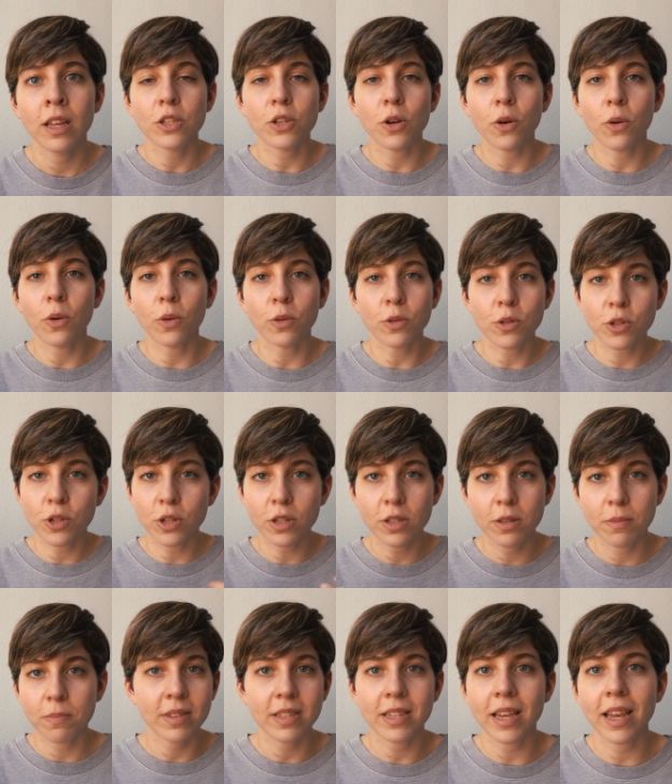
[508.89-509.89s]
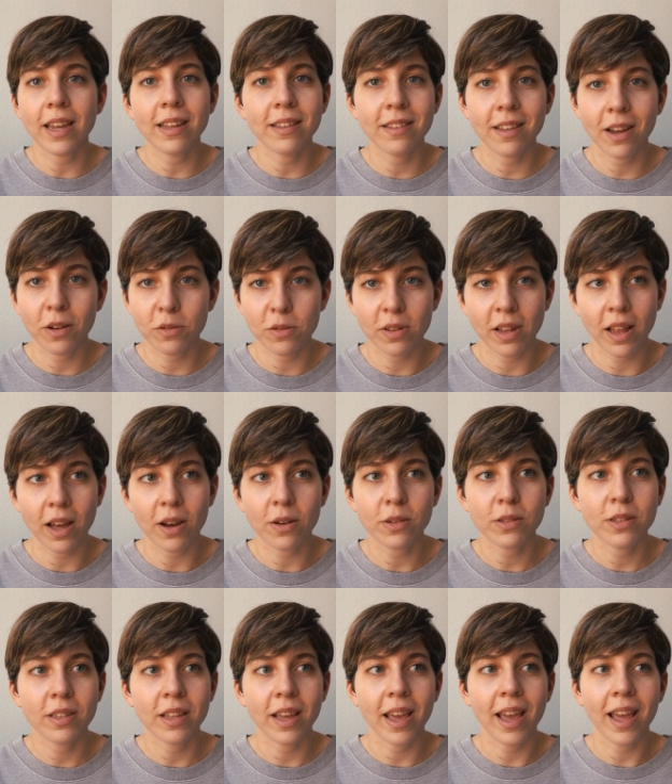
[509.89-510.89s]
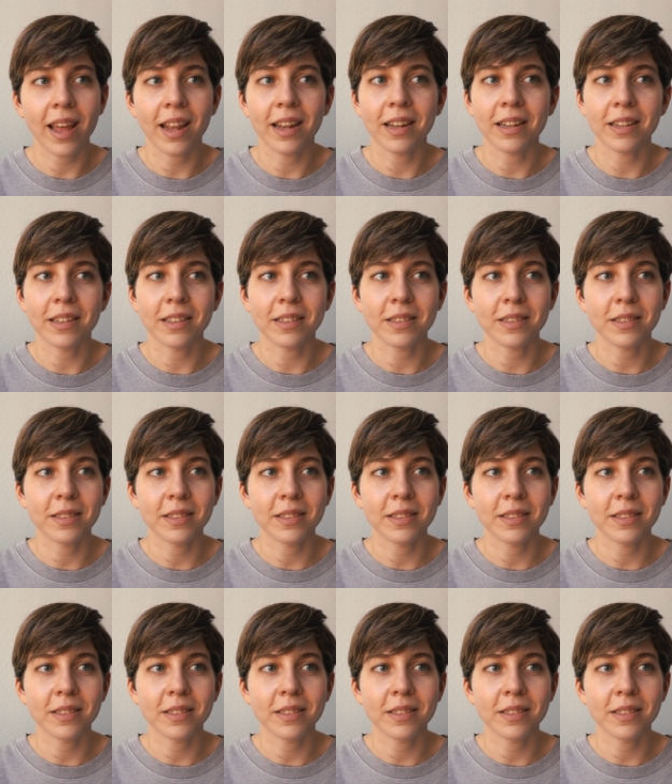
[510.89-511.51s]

So just say it out loud and